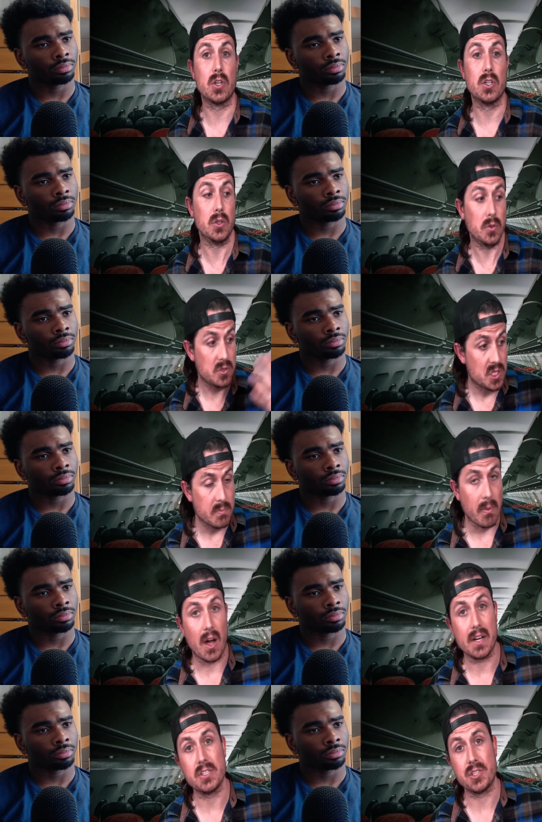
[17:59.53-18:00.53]
Speaker 1: crew
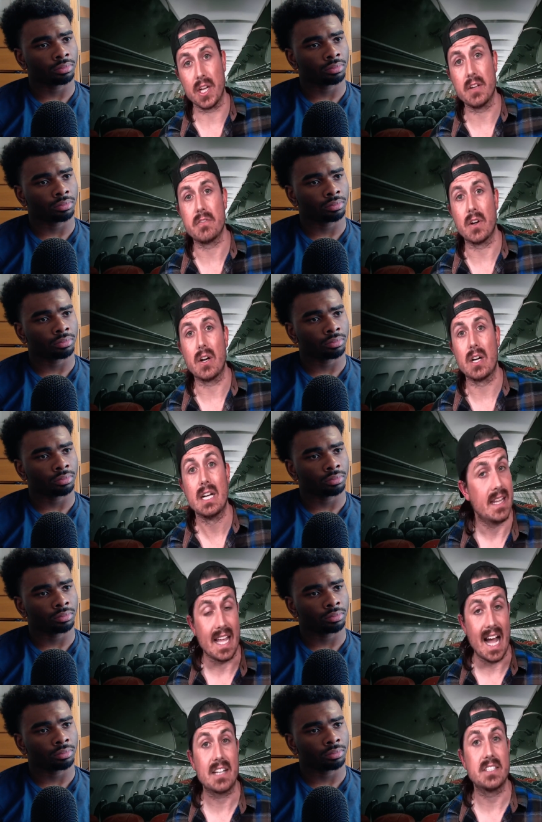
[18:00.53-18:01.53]
spotted Jennifer.
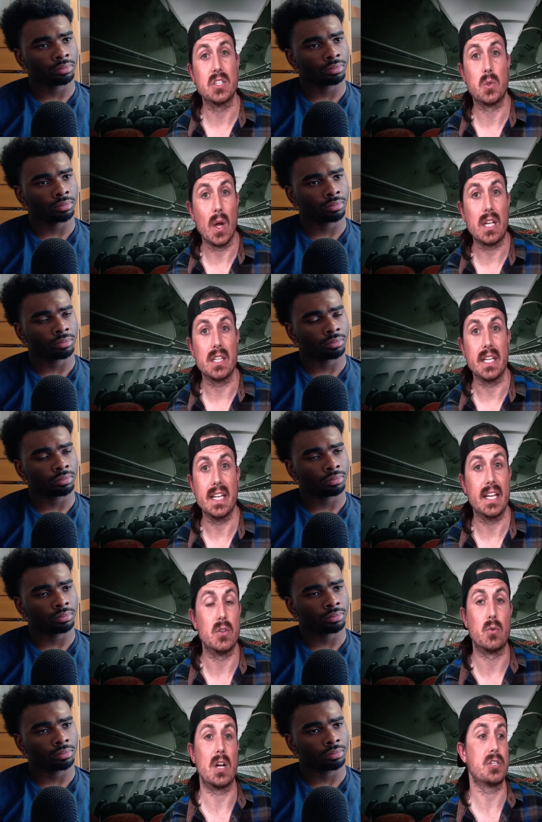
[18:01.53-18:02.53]
They acted quickly
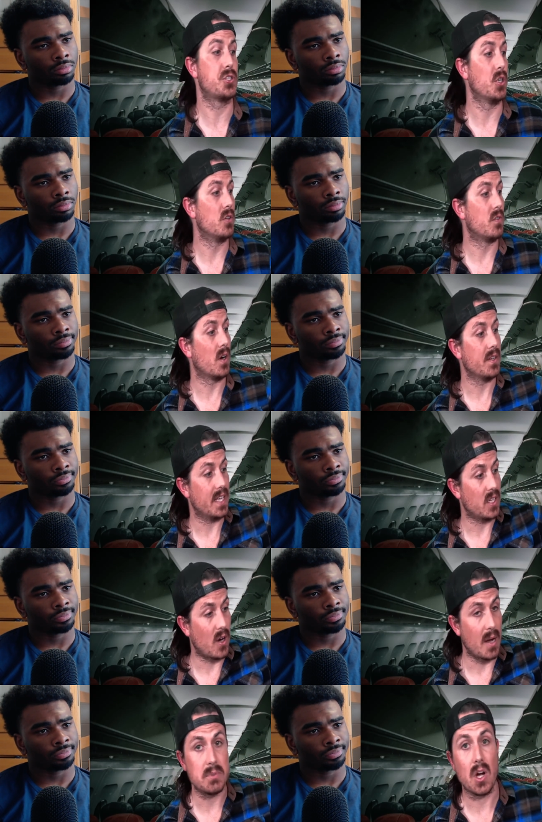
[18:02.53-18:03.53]
and rushed over, and they
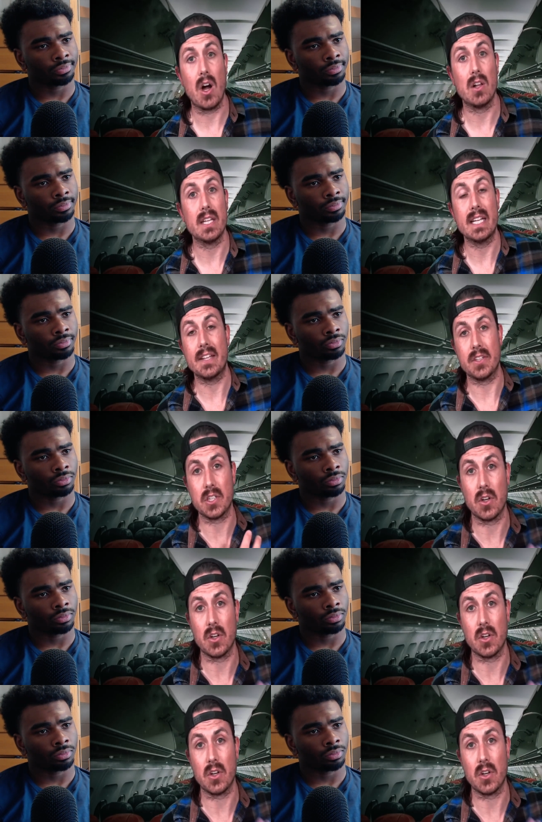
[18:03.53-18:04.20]
grabbed Holly and the